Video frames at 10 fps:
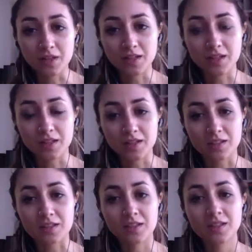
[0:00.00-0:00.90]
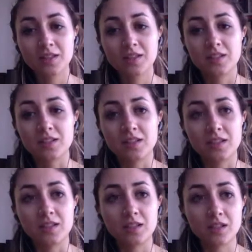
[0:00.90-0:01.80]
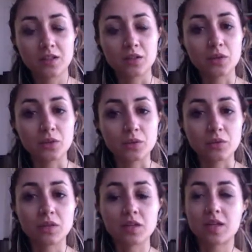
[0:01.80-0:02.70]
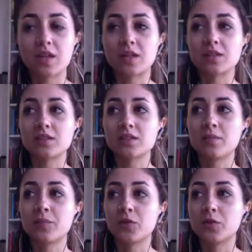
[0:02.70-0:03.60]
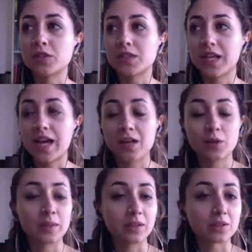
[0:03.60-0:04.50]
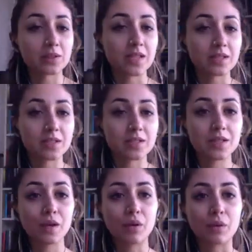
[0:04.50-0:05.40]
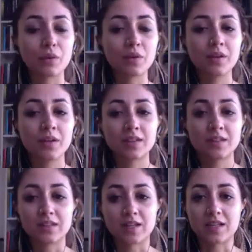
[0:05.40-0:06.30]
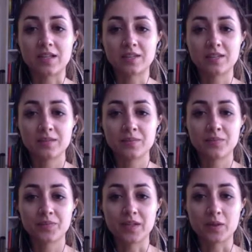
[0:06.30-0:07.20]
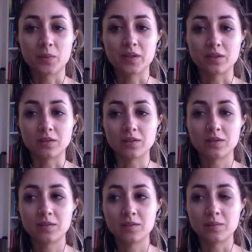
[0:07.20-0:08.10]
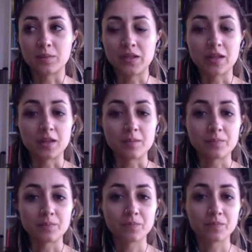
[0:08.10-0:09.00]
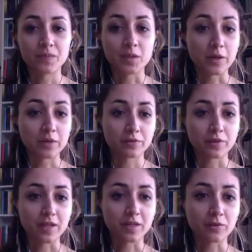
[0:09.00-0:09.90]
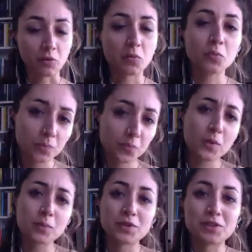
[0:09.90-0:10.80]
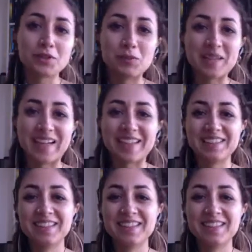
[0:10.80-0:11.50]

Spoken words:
in the cocoon. And of course, the caterpillar doesn't know that it will become the butterfly, or we presume that.